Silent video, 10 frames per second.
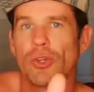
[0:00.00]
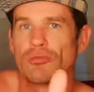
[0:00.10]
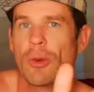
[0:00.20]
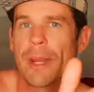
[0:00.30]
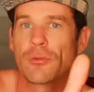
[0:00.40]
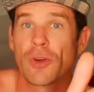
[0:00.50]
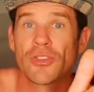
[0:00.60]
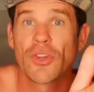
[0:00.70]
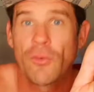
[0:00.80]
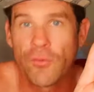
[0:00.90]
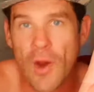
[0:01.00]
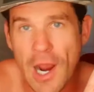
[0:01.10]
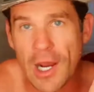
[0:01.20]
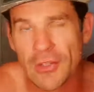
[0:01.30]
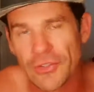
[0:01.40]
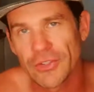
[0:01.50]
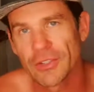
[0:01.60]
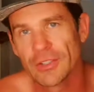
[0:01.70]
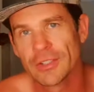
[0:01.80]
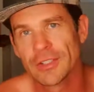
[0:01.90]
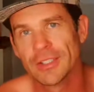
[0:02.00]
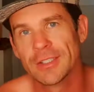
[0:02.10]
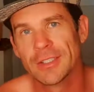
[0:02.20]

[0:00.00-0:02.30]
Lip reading: I'll be able to ride so fast, you know,